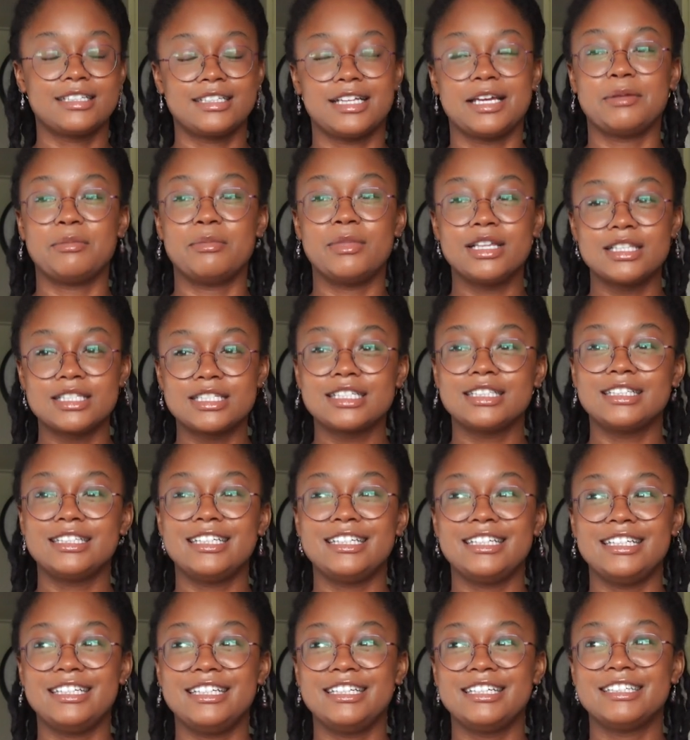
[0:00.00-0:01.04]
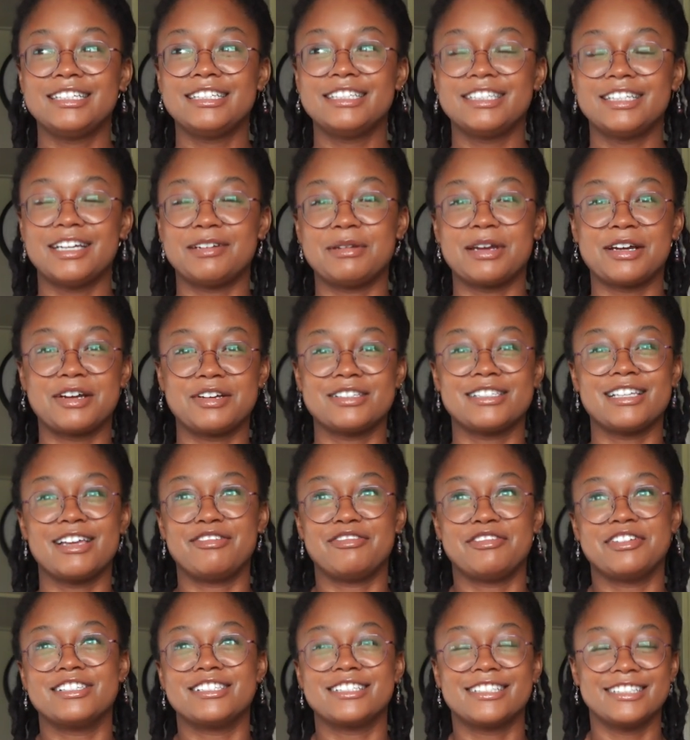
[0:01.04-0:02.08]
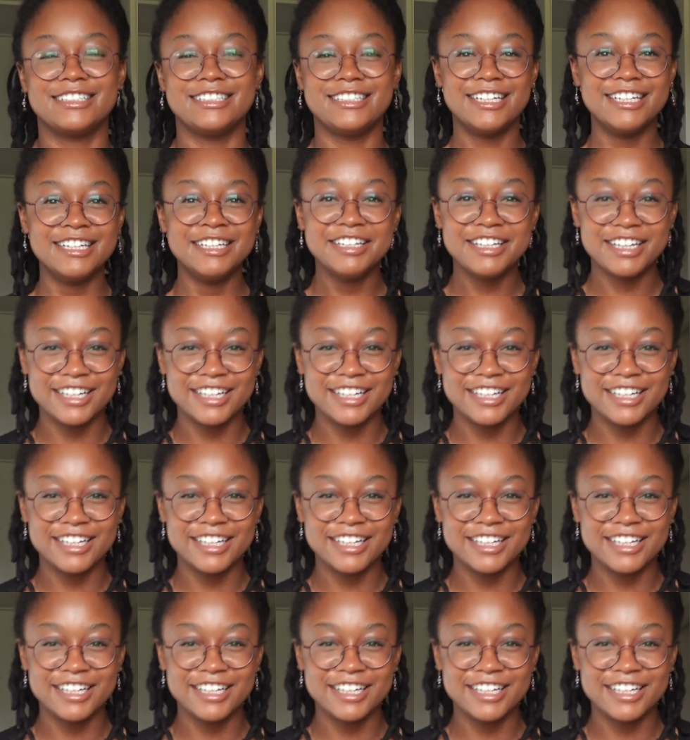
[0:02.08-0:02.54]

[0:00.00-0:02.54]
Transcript: like mentally. I'm not gonna say physically.